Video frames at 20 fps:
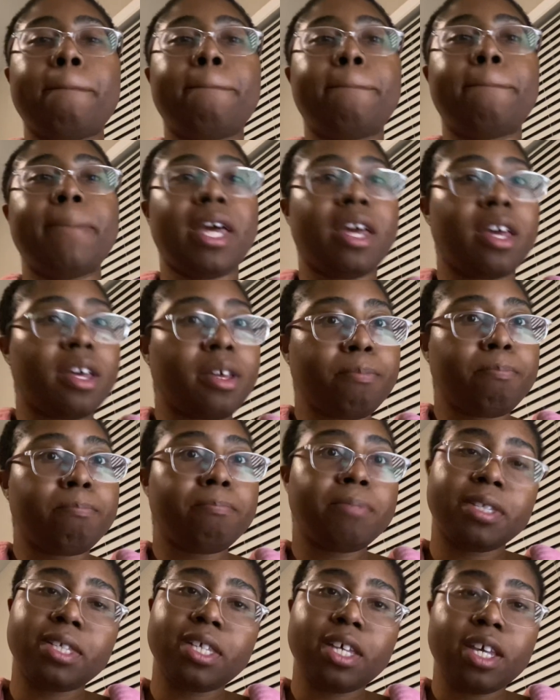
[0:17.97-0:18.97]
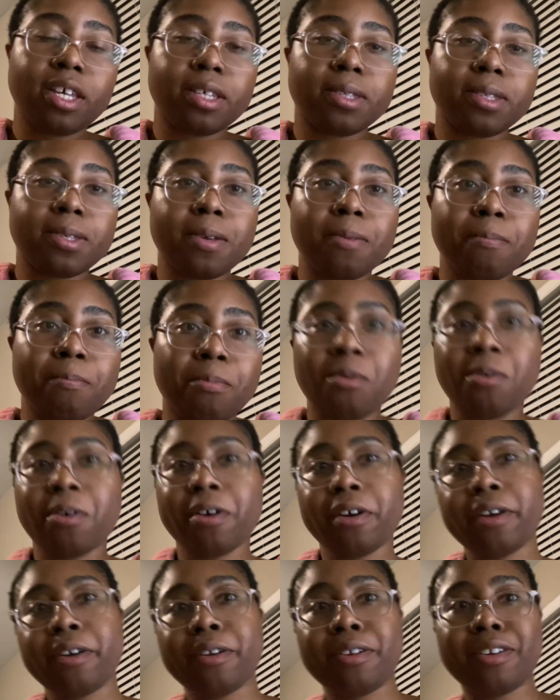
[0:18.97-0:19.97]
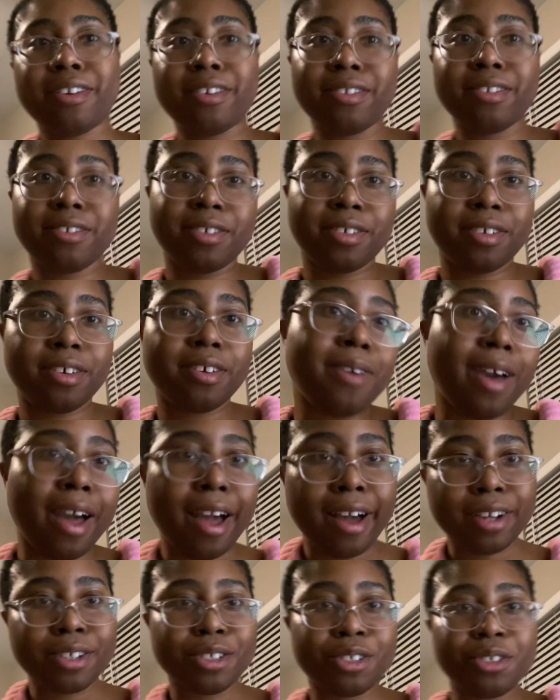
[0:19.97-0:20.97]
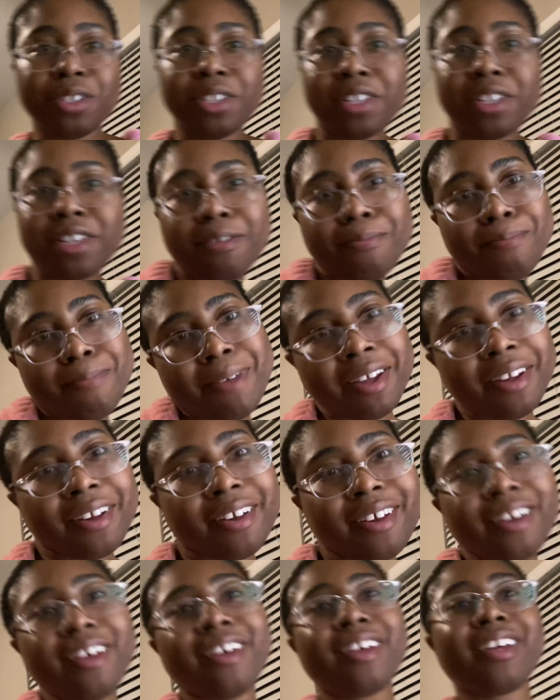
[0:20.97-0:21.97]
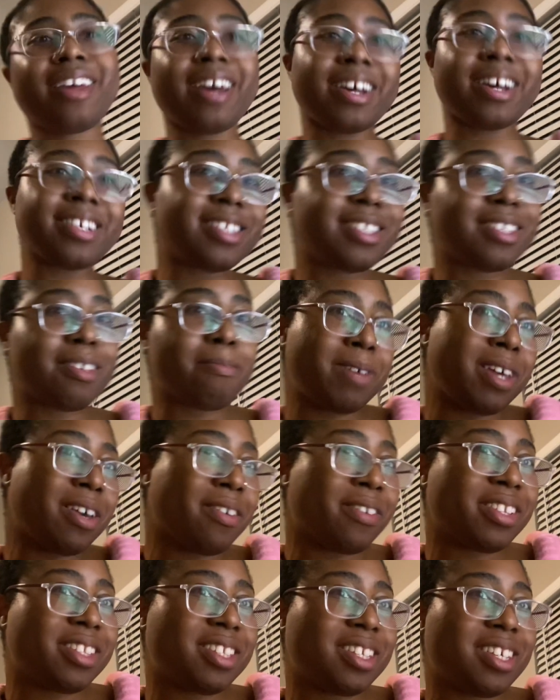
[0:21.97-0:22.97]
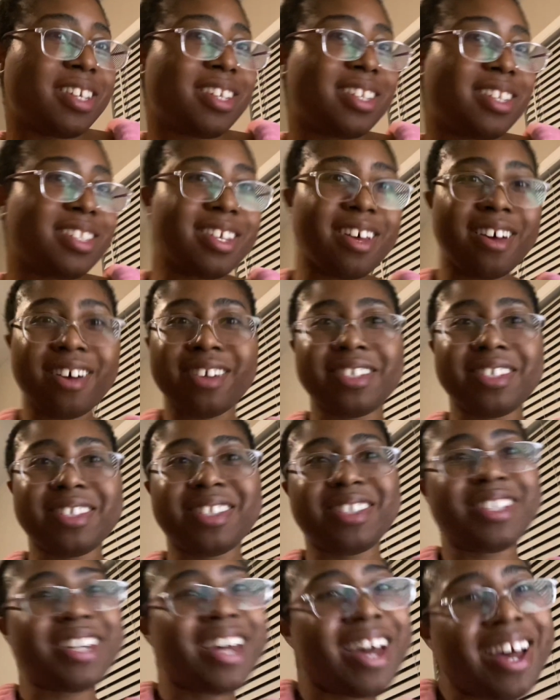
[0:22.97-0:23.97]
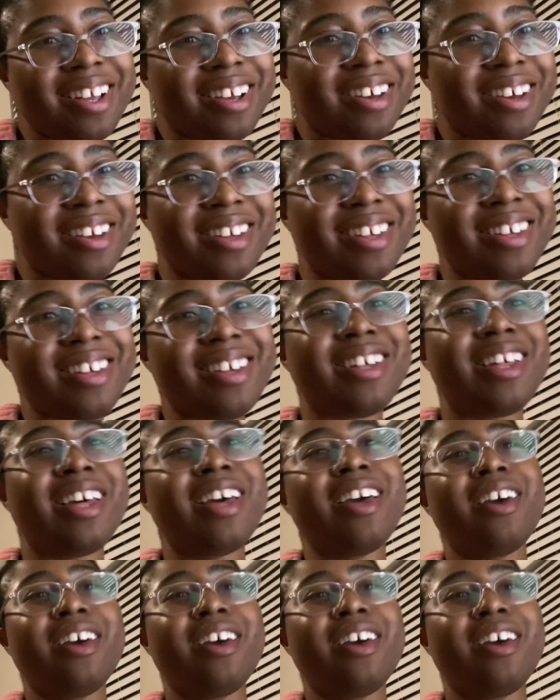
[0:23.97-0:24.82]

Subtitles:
Babes is on board to actually make guest appearances on this channel.